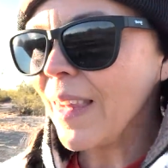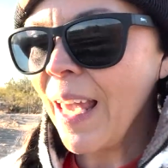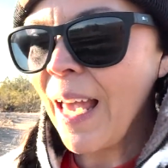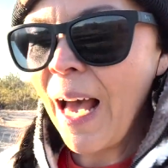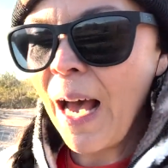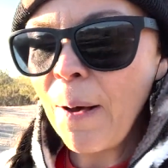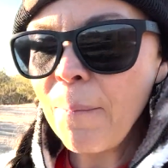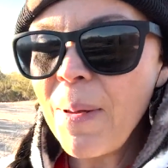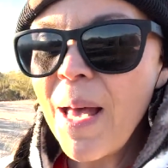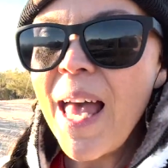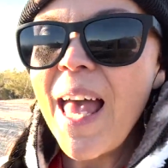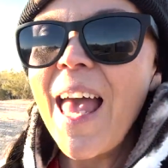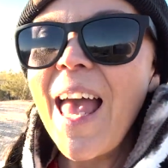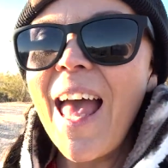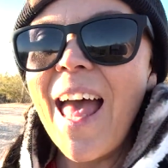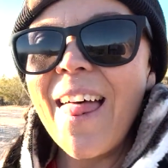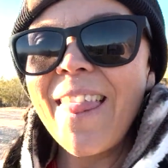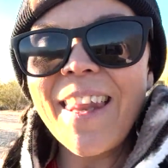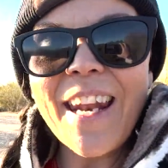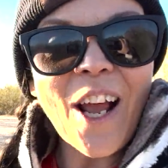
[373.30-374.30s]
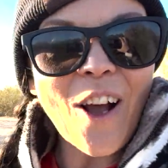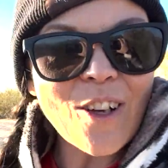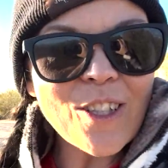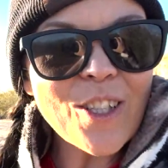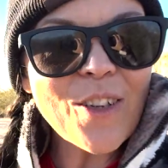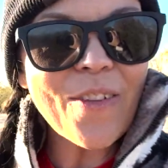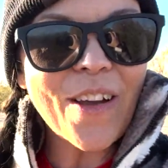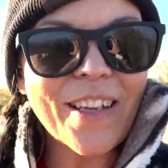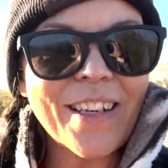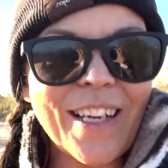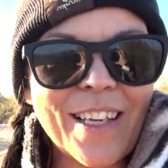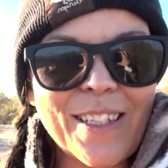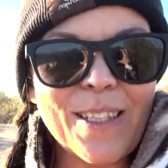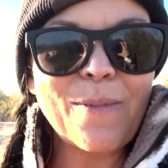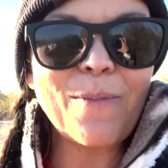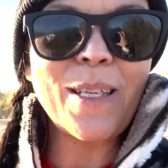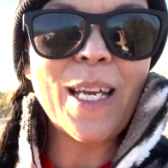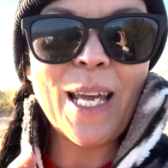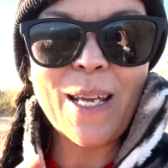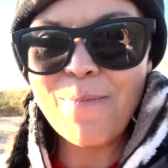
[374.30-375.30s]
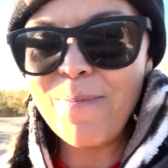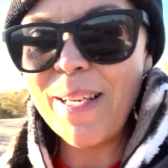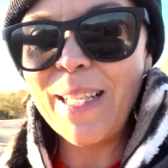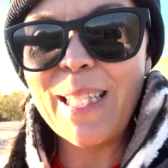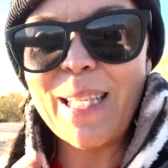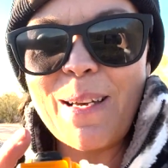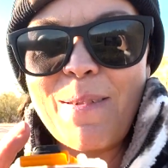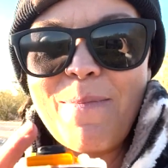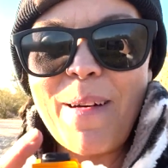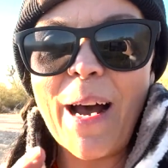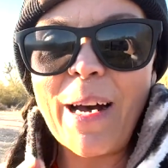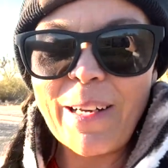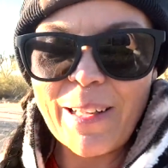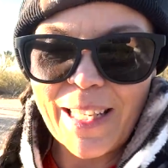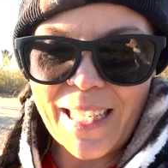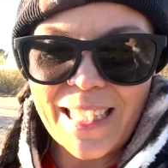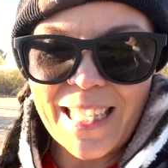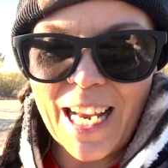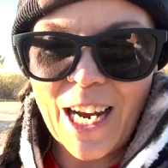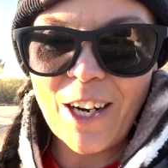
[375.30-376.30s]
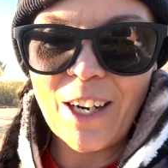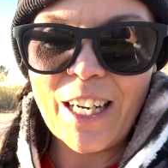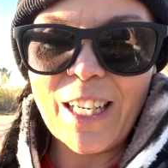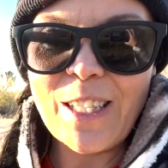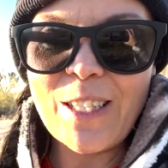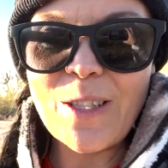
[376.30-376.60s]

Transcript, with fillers: And then I also found out some tidbits about this area.